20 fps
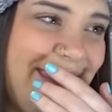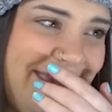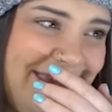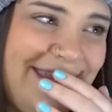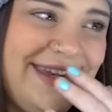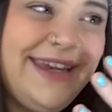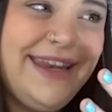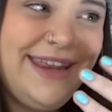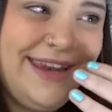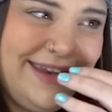
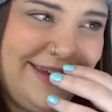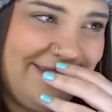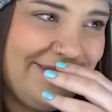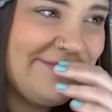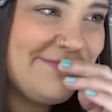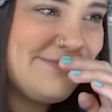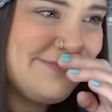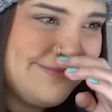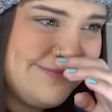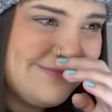He did.
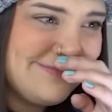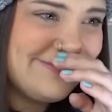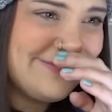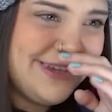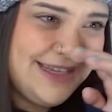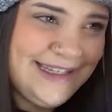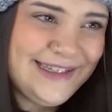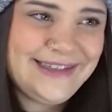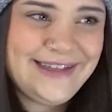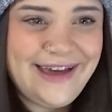
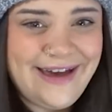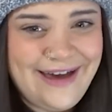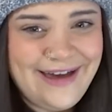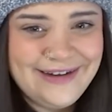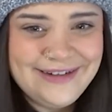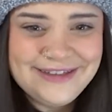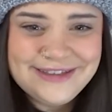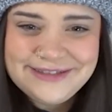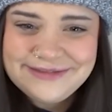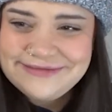He's
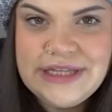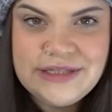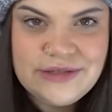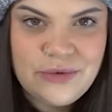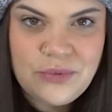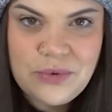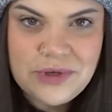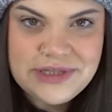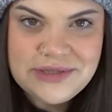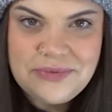gone.
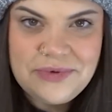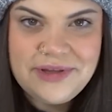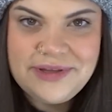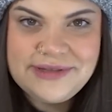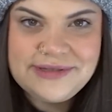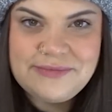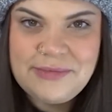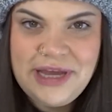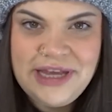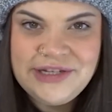So what's
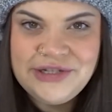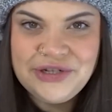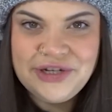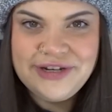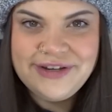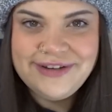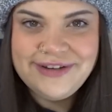Willow's major?